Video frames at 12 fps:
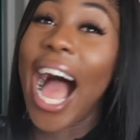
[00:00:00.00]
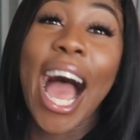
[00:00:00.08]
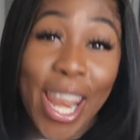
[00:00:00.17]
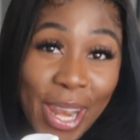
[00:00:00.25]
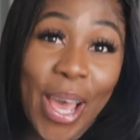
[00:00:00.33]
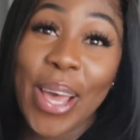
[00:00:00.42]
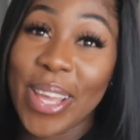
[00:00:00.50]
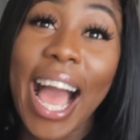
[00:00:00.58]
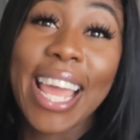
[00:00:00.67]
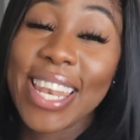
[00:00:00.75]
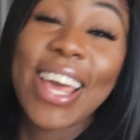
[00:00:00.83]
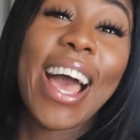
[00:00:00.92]

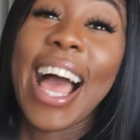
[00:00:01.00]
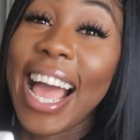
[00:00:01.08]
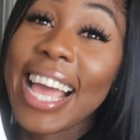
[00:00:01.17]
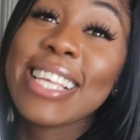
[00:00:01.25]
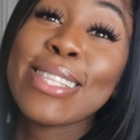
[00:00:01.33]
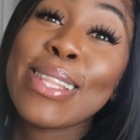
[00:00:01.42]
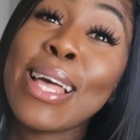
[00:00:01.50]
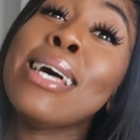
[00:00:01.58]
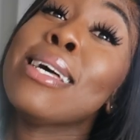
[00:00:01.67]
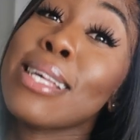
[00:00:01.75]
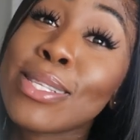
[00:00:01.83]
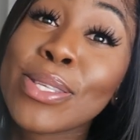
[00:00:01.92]

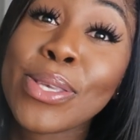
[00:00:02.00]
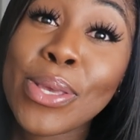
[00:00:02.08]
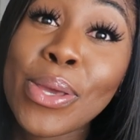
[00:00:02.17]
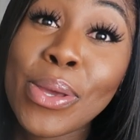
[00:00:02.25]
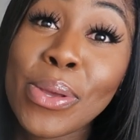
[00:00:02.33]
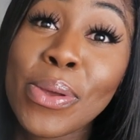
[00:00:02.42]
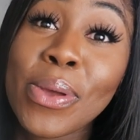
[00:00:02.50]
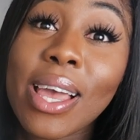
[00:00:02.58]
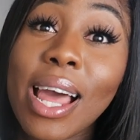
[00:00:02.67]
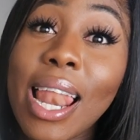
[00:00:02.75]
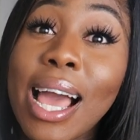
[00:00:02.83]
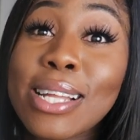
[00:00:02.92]
It's
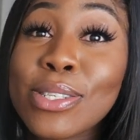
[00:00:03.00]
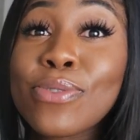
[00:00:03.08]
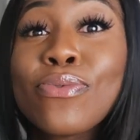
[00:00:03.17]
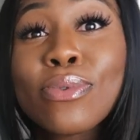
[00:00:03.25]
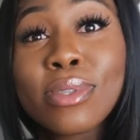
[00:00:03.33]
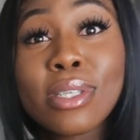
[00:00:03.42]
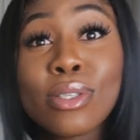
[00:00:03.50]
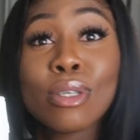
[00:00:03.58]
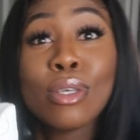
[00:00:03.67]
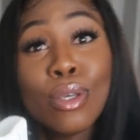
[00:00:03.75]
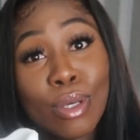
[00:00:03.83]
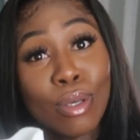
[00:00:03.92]
cute. Like, I just thought these are
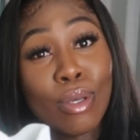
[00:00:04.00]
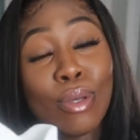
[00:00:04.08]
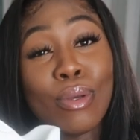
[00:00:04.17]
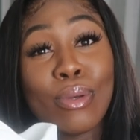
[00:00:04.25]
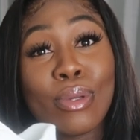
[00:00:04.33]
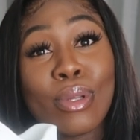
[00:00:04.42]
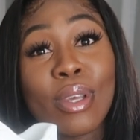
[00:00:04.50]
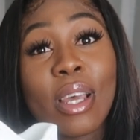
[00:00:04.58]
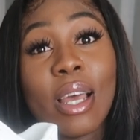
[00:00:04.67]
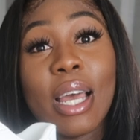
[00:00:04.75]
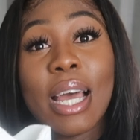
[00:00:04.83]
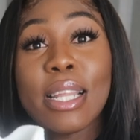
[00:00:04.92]
cute, and
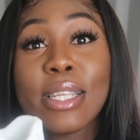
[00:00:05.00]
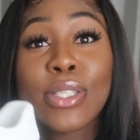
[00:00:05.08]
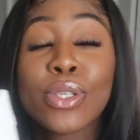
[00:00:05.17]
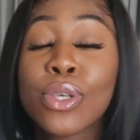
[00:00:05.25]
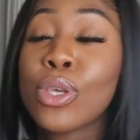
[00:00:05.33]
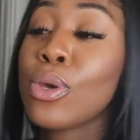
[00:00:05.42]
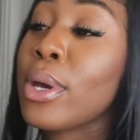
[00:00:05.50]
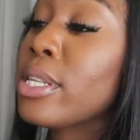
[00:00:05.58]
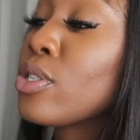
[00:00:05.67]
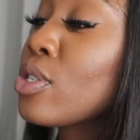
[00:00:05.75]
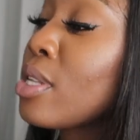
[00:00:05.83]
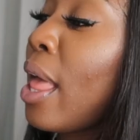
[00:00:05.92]
they're just
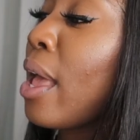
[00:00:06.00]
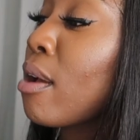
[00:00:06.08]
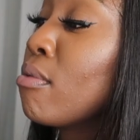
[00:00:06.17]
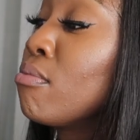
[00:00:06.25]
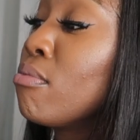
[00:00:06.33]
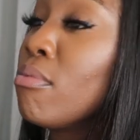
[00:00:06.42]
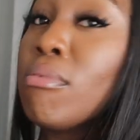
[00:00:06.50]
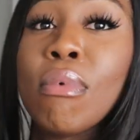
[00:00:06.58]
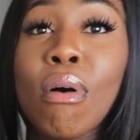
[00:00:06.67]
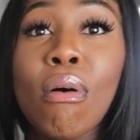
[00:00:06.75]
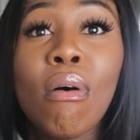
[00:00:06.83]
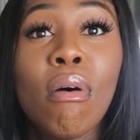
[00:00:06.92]
like,
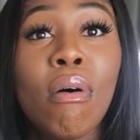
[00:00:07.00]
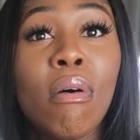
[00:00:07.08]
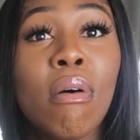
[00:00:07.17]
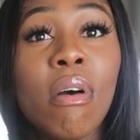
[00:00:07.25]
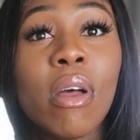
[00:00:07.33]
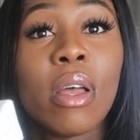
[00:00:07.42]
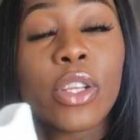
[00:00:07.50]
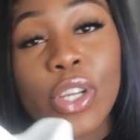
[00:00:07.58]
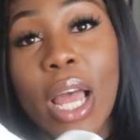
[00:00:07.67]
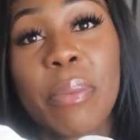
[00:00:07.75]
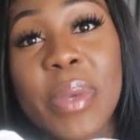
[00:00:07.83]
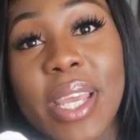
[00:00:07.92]
do
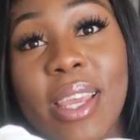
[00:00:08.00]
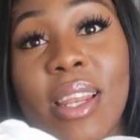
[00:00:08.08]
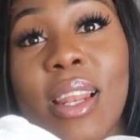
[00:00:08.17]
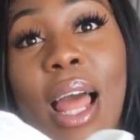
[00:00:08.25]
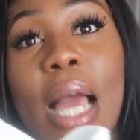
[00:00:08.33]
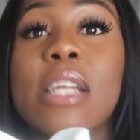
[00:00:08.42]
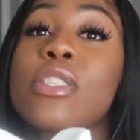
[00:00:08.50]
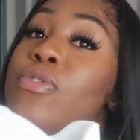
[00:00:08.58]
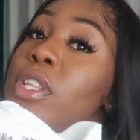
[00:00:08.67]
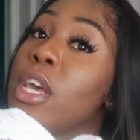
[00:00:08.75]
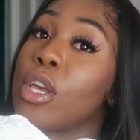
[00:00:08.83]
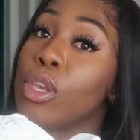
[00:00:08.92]
you know what I mean? Like, I just
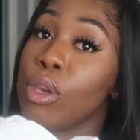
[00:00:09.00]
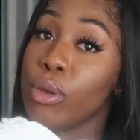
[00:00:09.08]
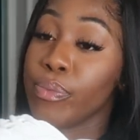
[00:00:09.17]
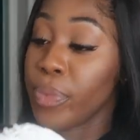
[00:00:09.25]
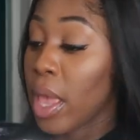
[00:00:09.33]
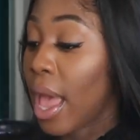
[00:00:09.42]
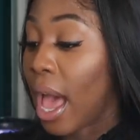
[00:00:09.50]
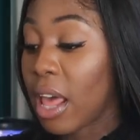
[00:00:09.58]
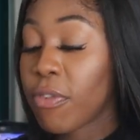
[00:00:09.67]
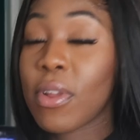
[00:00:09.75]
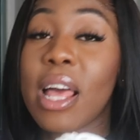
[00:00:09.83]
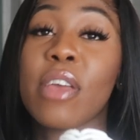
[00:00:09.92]
think they're cute. And
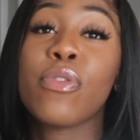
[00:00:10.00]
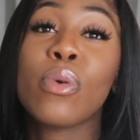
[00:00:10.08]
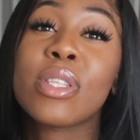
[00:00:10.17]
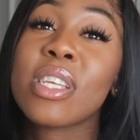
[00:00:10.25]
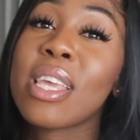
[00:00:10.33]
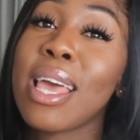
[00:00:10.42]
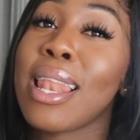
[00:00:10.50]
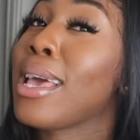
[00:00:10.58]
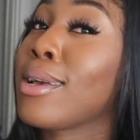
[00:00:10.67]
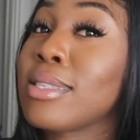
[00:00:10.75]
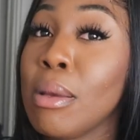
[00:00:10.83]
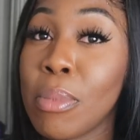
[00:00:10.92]
I feel like if you were to get
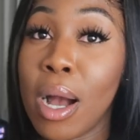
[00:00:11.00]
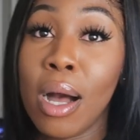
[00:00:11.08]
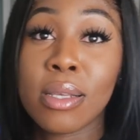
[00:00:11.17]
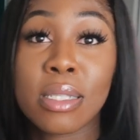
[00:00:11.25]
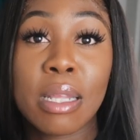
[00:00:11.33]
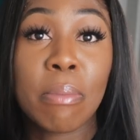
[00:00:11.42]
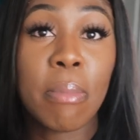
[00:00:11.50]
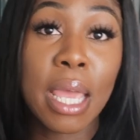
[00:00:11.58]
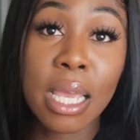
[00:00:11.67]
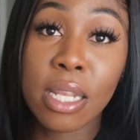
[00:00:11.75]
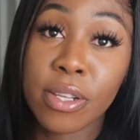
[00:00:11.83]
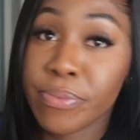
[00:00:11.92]
like some custom
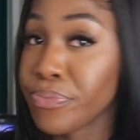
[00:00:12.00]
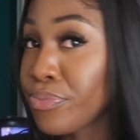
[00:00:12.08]
made